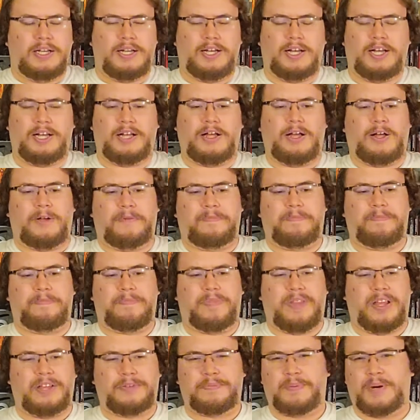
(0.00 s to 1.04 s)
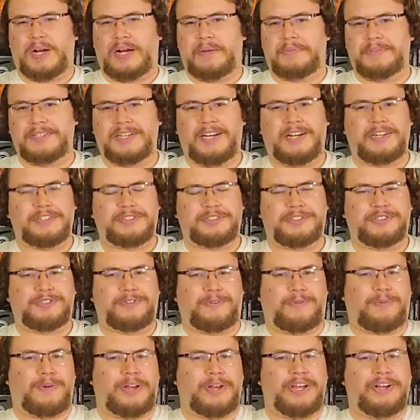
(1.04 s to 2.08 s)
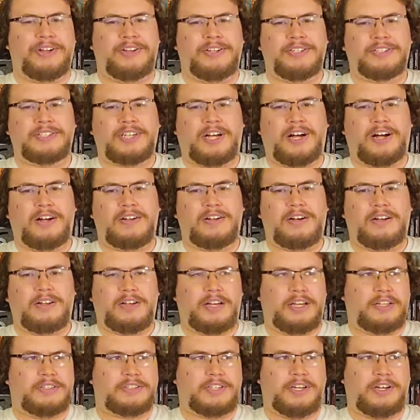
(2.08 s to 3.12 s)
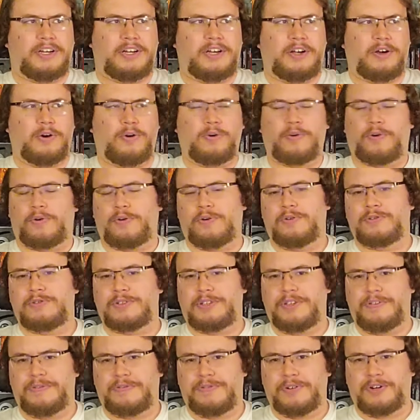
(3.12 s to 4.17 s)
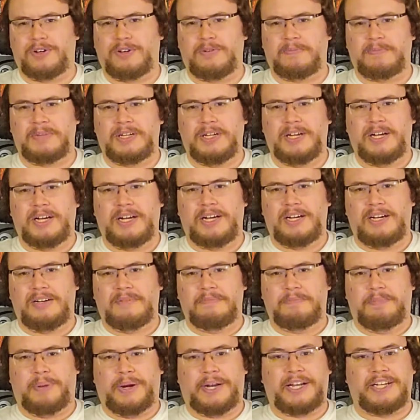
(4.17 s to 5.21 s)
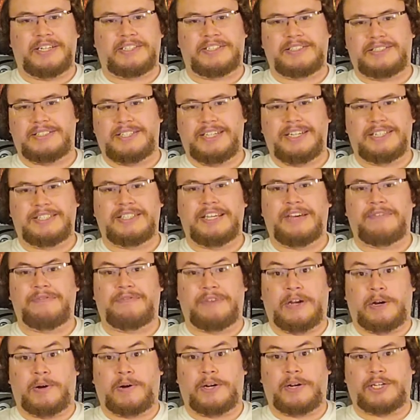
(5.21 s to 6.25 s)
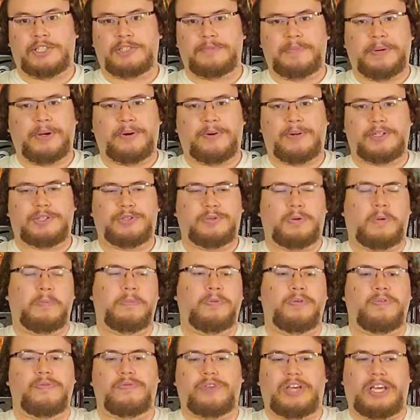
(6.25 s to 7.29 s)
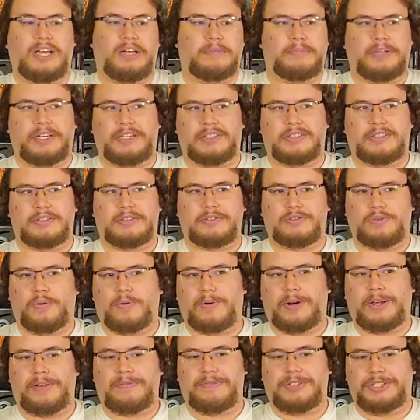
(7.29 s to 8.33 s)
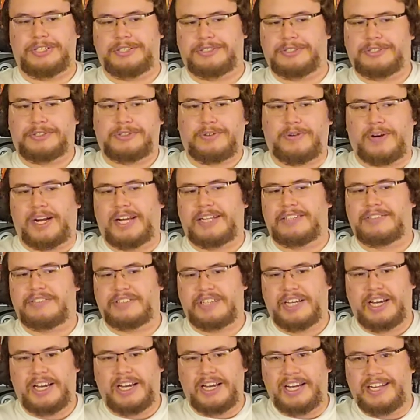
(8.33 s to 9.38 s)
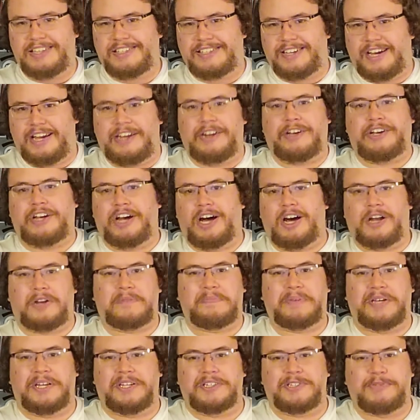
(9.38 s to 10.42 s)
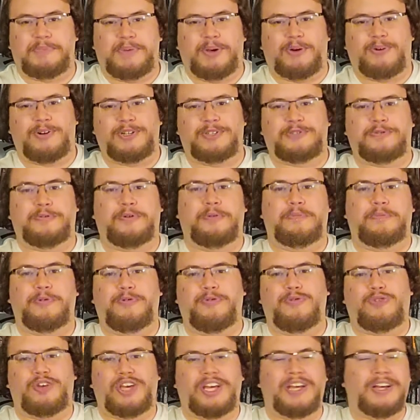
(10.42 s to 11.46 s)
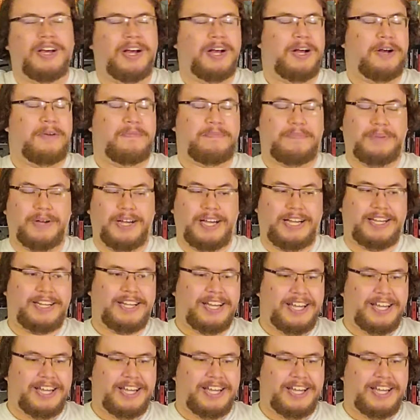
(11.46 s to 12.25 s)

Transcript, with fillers: Um, it's perhaps not as surreal as a as a, a Jodorowsky film, but it's it's a very spiritual movie. I mean, it's the story of Jesus Christ. It's kind of gotta be a spiritual movie, but